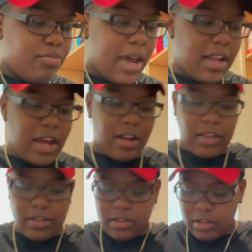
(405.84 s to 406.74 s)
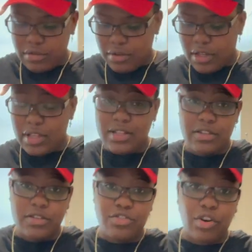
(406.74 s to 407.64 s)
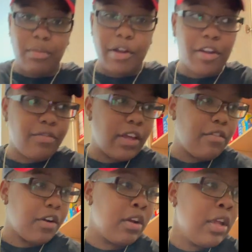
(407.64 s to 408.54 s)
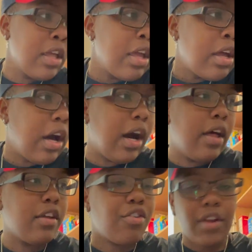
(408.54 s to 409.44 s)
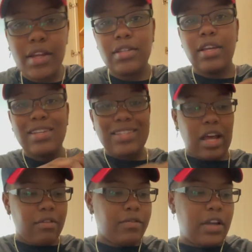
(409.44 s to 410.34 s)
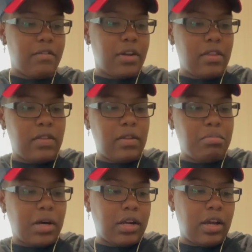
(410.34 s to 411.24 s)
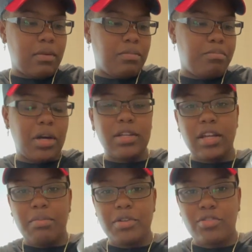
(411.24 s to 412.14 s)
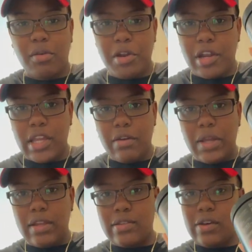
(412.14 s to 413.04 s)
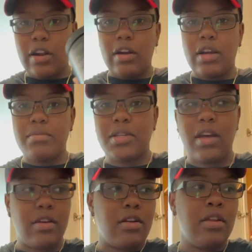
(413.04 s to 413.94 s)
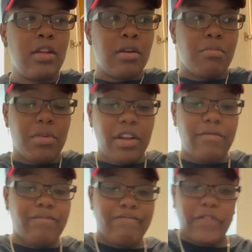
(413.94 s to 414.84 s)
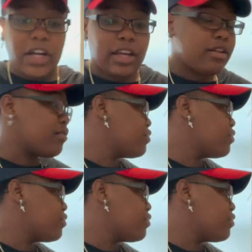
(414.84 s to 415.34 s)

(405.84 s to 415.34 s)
bad adding this all to it. This is strawberry flavor. The creatine is not flavored, and then the bucked up is strawberry kiwi. So it all comes together pretty fucking